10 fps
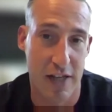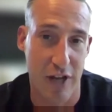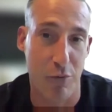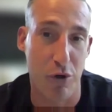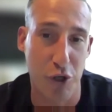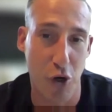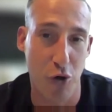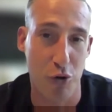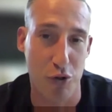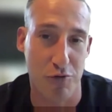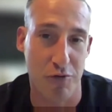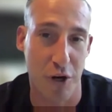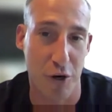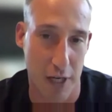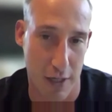They would know who's
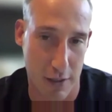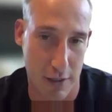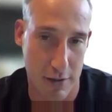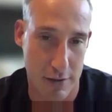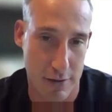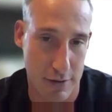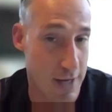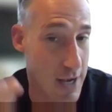voting. Nah,